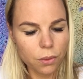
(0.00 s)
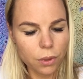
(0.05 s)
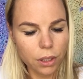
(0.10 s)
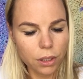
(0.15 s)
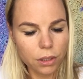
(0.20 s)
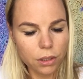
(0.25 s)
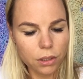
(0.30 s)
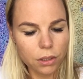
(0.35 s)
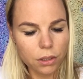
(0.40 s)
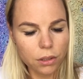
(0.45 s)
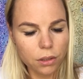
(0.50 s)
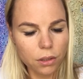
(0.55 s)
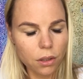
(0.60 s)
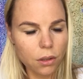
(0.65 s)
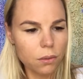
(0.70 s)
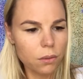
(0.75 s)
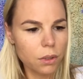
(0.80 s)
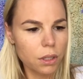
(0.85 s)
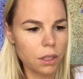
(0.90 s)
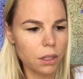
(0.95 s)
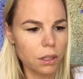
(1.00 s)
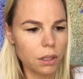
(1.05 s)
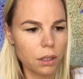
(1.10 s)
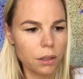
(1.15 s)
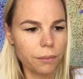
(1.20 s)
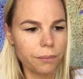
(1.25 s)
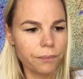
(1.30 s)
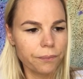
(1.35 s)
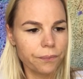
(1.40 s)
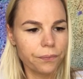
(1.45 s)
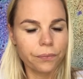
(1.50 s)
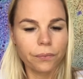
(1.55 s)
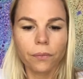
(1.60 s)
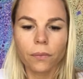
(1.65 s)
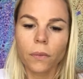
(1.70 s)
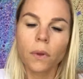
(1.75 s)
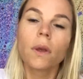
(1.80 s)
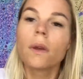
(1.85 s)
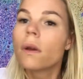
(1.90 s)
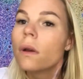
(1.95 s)
went. Okay.
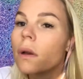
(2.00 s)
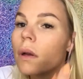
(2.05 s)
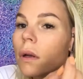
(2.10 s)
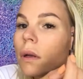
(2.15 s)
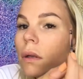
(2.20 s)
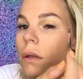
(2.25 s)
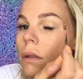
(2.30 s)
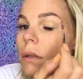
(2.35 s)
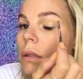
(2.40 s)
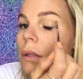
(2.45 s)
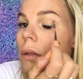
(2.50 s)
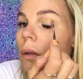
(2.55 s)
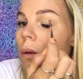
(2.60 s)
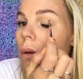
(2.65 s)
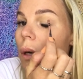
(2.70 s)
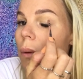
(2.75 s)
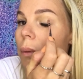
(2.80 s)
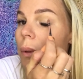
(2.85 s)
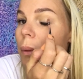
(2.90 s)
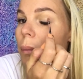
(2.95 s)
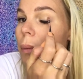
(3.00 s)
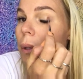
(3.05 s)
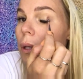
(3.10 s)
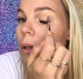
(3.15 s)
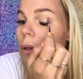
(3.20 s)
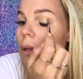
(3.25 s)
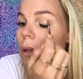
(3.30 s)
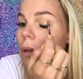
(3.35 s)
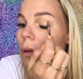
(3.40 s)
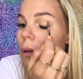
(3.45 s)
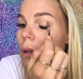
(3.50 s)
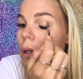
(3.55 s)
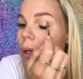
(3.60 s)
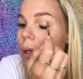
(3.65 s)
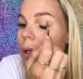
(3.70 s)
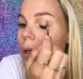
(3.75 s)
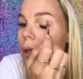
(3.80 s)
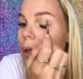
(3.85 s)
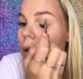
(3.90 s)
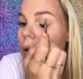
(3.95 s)
So I'm going to put a little
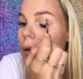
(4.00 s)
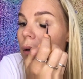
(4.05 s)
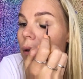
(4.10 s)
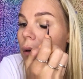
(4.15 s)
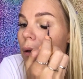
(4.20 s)
here,